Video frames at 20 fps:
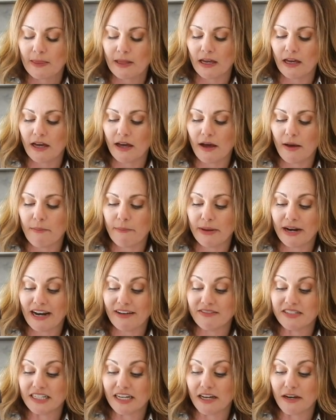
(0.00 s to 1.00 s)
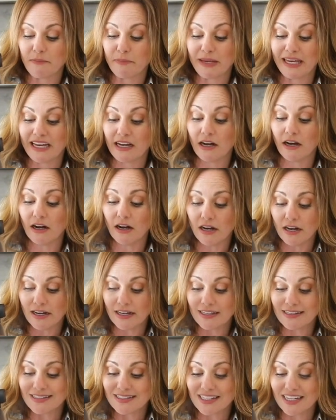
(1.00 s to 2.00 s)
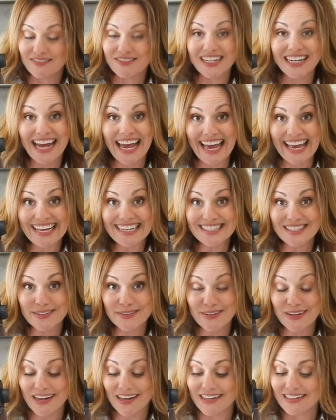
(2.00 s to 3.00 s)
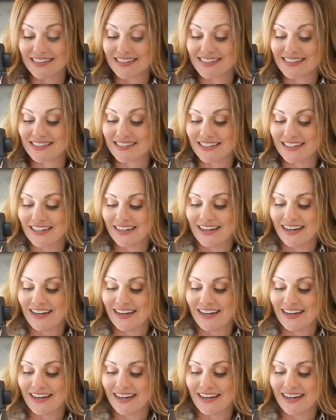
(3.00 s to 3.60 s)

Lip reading: But I've done pecans, I've done hazelnuts.